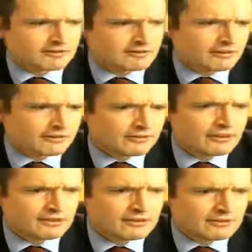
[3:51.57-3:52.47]
Of course,
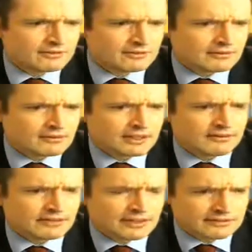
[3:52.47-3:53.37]
in order to
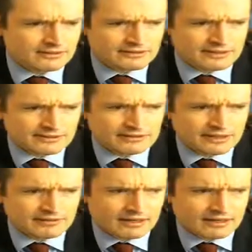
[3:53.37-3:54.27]
have electricity, don't you
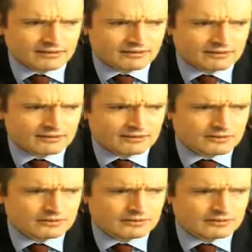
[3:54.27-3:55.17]
have to have
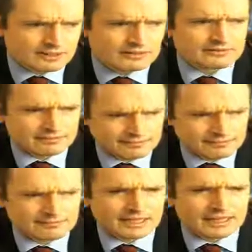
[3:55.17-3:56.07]
coal? Well,
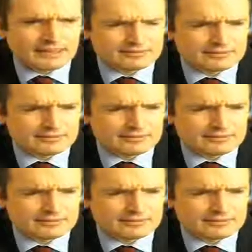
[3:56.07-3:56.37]
yeah.